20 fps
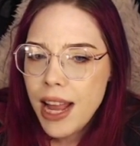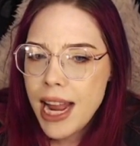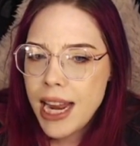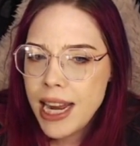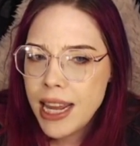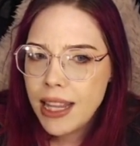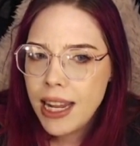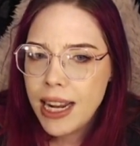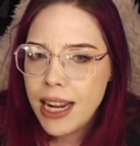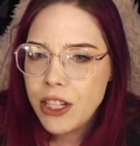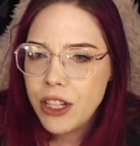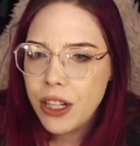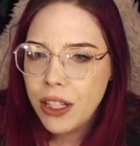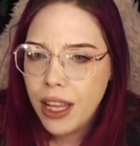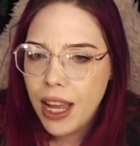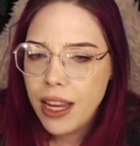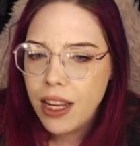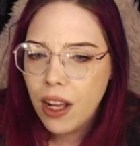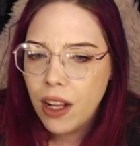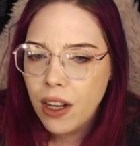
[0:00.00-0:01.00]
that I should
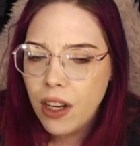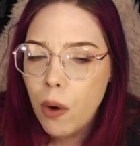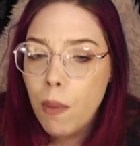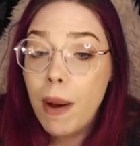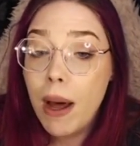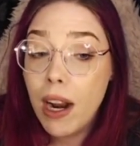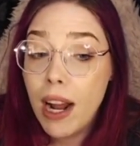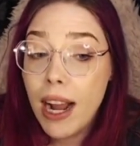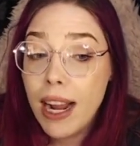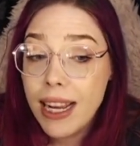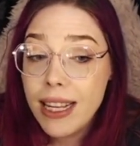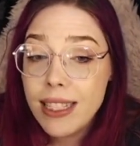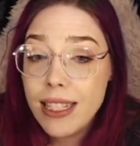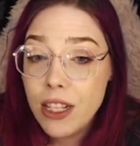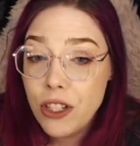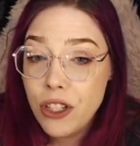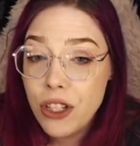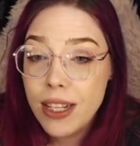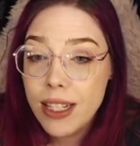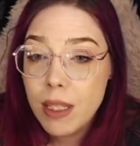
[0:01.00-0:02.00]
let y'all know about. I guess I
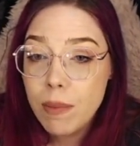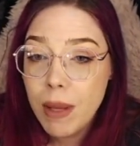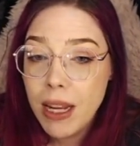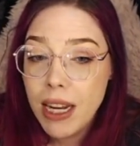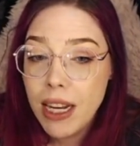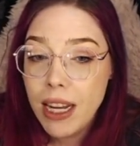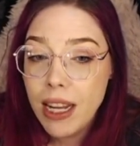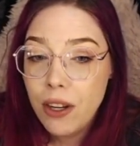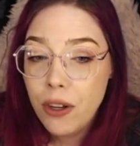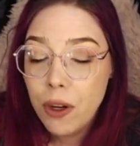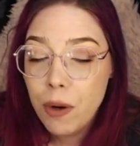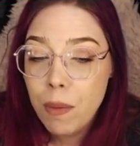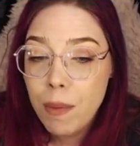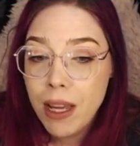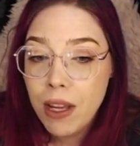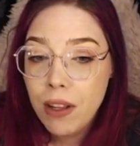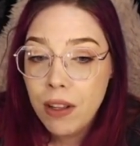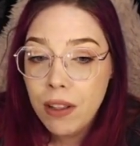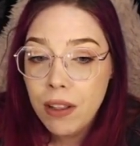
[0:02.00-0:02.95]
should explain Endermail.